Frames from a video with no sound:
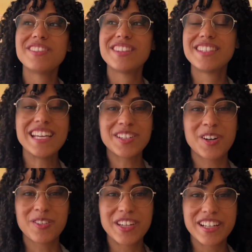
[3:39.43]

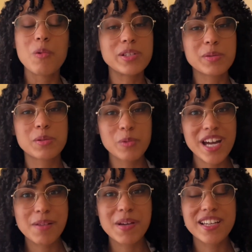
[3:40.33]
TikTok video, which was
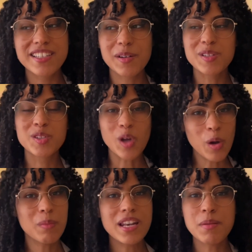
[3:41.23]
weird because there were
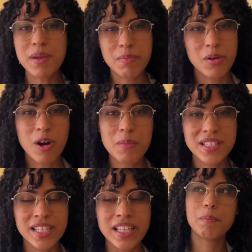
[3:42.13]
so many people
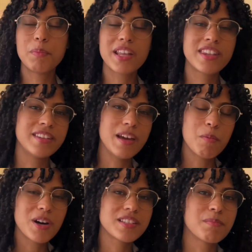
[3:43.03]
commenting, but it
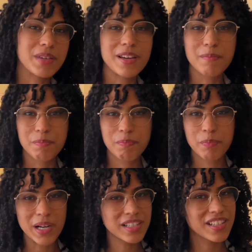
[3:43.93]
wasn't being
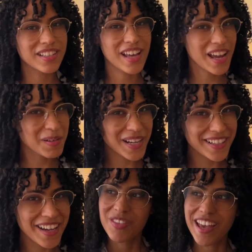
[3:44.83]
pushed
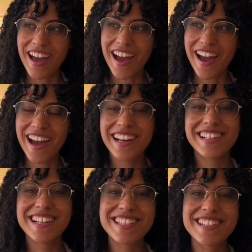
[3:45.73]
anywhere. And
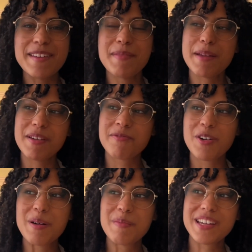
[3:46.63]
it made me
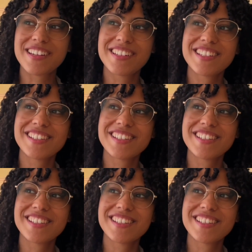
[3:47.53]
feel a bit